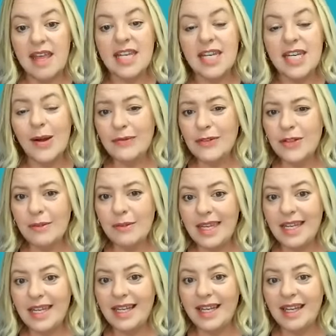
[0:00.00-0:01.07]
Now, after the
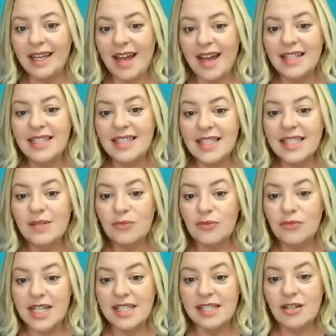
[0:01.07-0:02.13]
meeting, I did some
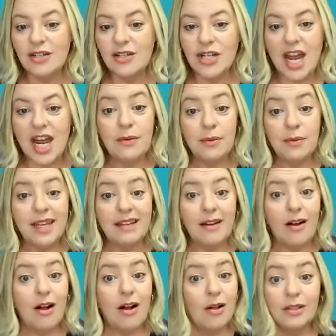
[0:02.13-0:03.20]
research. I
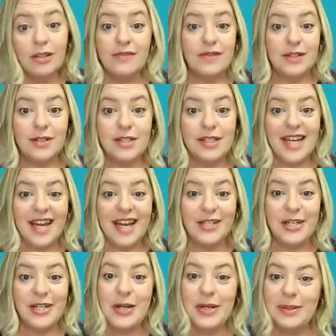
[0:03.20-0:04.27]
read all of their
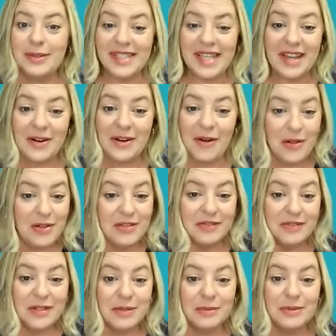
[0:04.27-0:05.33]
statutes and all
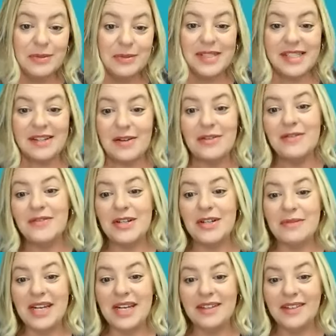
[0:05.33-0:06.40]
of their rules and all of their
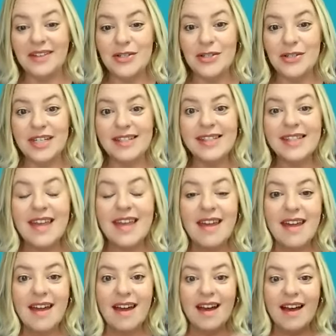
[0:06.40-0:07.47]
regulations.
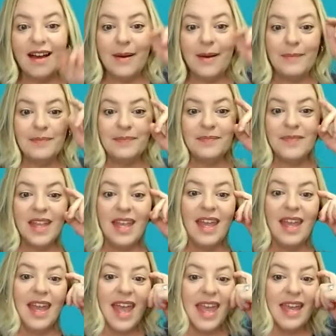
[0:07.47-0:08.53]
Um,
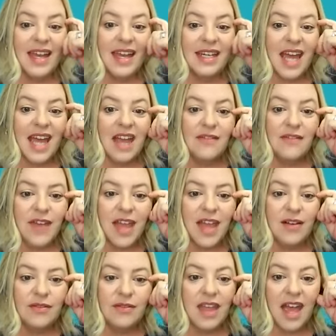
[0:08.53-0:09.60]
and I
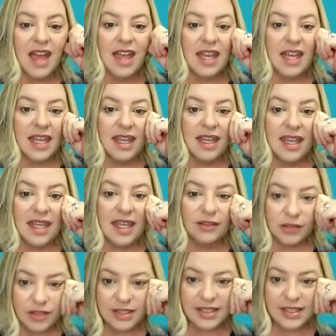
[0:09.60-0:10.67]
found that it
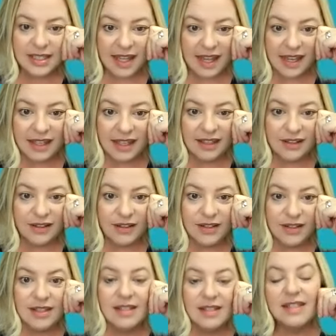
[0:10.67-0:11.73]
looks like
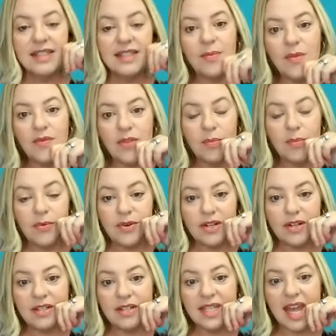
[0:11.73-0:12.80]
some of the
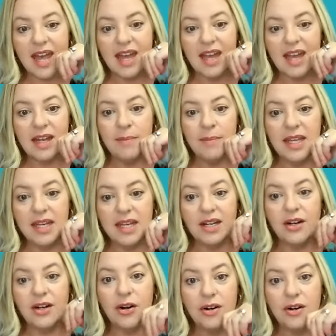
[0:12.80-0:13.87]
boards had been
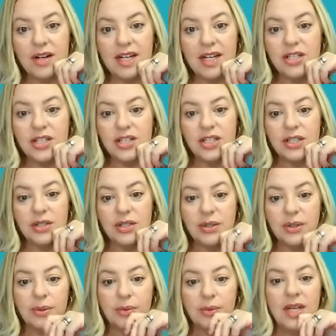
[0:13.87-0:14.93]
encouraged
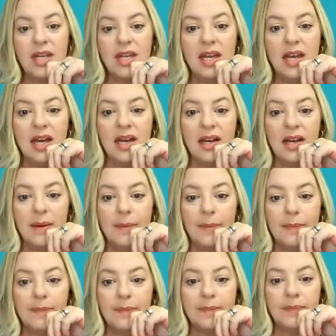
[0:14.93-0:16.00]
to
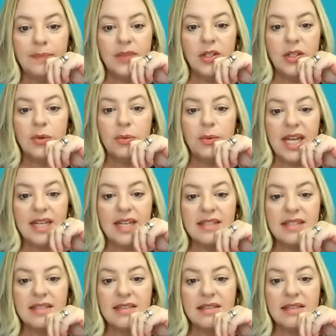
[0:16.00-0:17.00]
um, grant